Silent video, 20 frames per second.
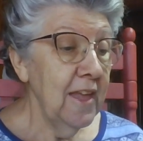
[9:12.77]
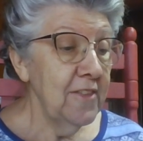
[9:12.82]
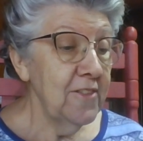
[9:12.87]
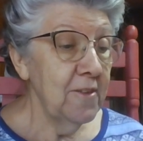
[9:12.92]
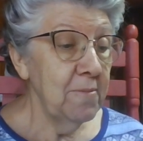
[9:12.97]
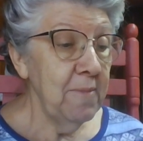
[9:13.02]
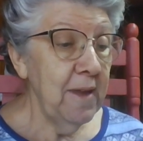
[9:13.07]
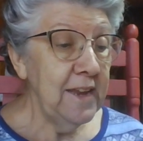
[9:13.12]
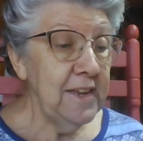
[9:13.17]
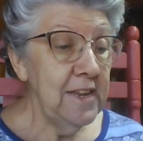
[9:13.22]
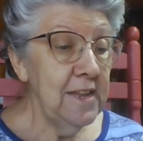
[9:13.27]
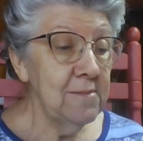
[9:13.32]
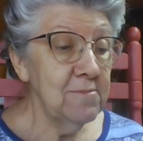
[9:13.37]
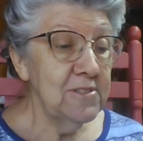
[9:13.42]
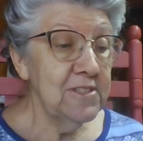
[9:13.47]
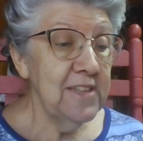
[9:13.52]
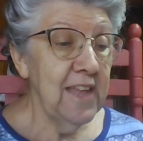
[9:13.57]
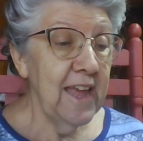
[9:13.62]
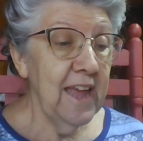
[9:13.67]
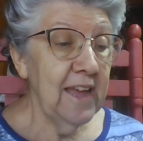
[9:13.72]
The medium
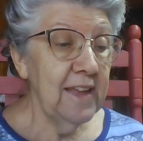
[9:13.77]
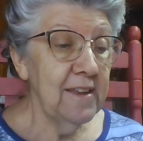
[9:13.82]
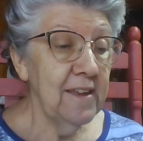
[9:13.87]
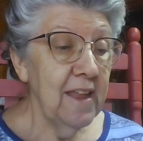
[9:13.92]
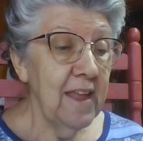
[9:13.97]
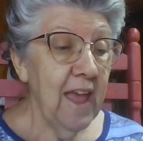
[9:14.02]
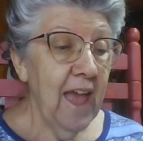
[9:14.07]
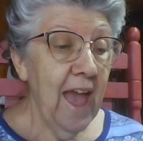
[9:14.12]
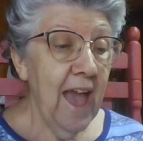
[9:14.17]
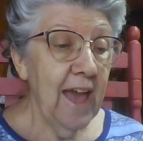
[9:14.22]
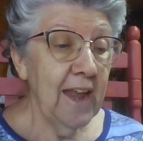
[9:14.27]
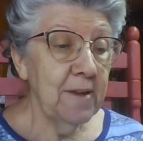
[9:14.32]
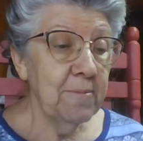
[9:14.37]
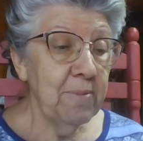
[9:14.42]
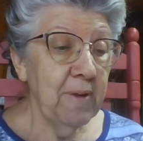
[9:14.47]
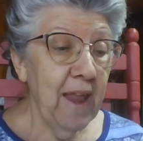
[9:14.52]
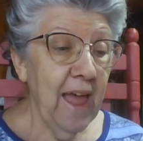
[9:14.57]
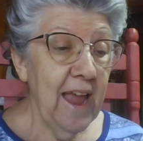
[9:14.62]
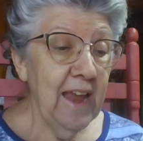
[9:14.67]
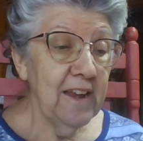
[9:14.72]
set had a
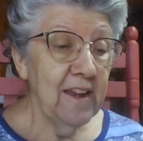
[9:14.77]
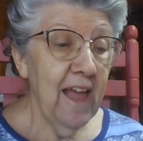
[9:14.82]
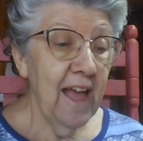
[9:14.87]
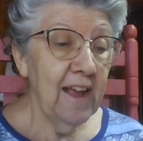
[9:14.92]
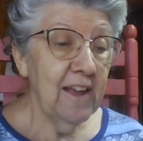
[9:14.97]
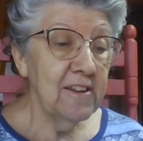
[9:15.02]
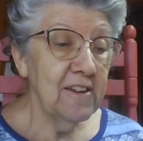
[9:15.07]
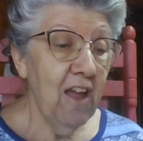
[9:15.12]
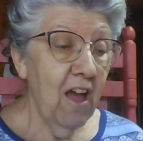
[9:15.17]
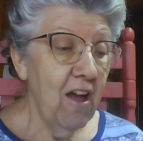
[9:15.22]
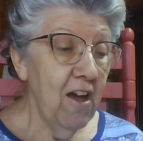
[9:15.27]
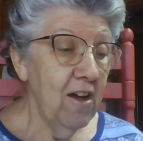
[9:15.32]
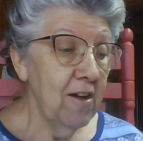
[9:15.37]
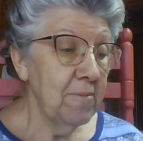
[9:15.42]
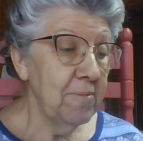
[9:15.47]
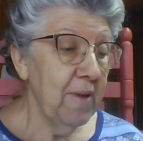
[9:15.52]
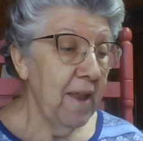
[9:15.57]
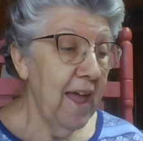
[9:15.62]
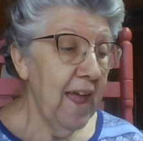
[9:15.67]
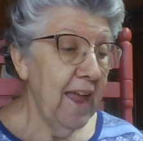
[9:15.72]
plate like a doll
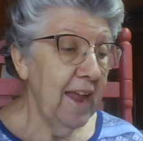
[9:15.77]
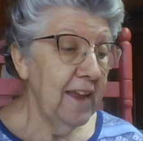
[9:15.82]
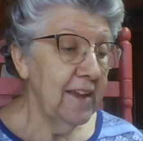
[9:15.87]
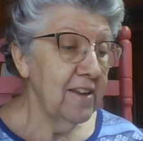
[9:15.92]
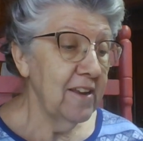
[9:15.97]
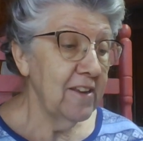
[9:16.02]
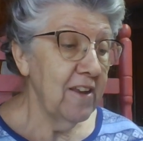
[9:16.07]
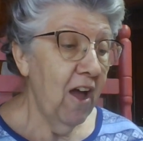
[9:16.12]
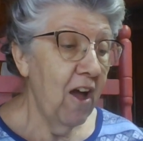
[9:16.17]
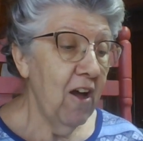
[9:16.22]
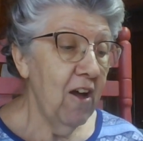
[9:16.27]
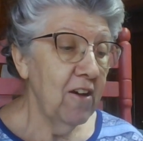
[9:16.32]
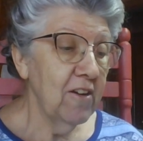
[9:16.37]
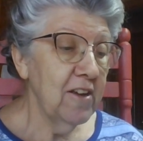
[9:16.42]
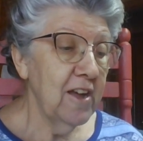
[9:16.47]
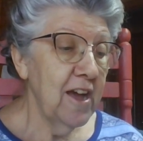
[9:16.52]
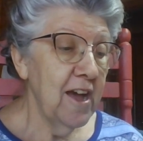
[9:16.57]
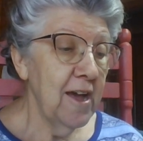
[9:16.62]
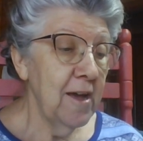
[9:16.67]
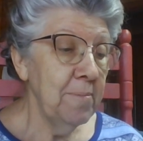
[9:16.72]
plate, a doll
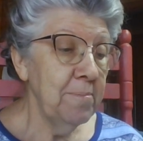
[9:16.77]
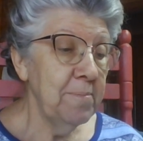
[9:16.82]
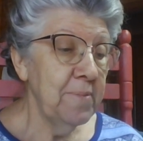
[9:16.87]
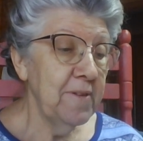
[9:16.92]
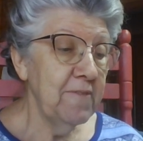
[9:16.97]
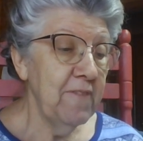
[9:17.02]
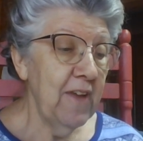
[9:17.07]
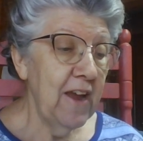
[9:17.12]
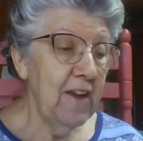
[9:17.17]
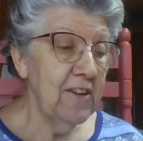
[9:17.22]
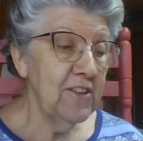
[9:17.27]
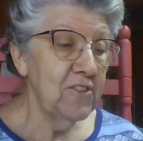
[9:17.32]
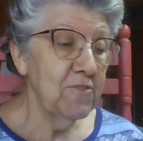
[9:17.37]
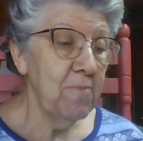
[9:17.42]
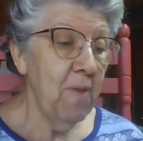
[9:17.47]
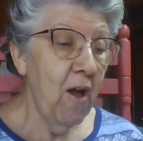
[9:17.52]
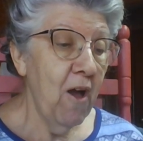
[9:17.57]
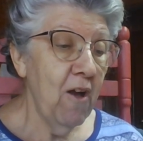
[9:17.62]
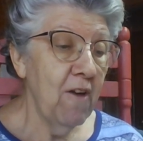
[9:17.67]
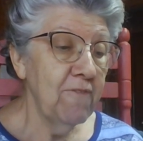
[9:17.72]
cup, a very
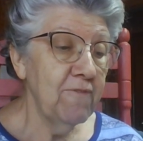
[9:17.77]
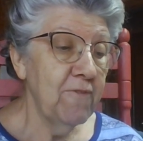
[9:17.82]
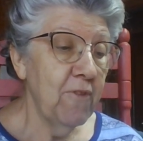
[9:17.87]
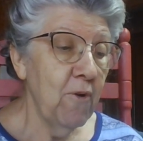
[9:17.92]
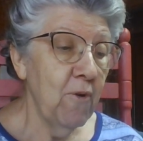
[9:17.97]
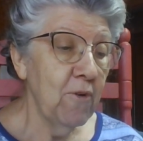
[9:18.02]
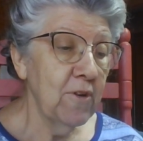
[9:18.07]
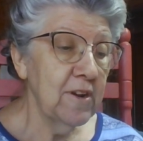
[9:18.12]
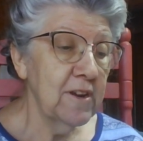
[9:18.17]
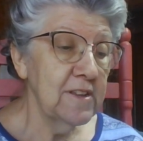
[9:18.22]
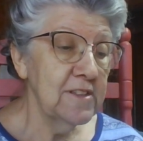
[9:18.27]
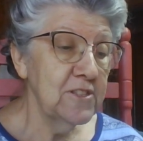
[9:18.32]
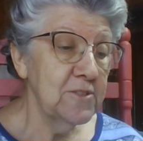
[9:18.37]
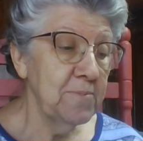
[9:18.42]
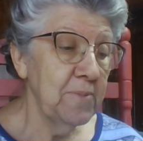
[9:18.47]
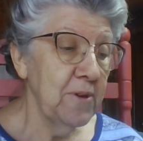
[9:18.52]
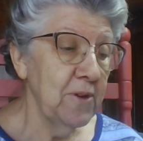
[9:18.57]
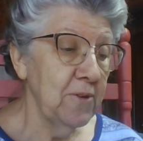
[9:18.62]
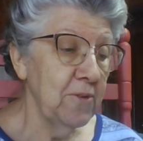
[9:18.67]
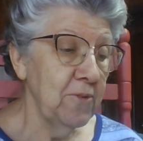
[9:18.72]
small fork and
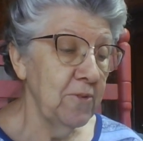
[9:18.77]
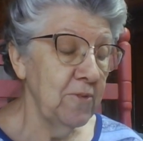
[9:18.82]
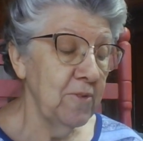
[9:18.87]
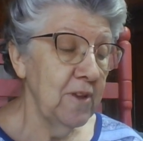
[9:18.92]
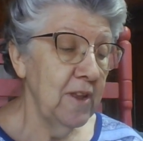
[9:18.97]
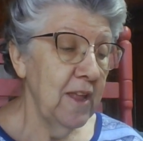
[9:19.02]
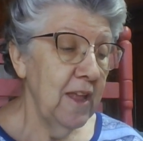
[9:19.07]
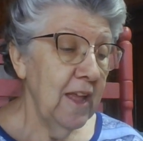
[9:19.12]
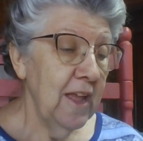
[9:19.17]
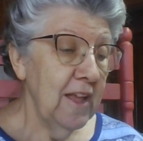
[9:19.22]
spoon.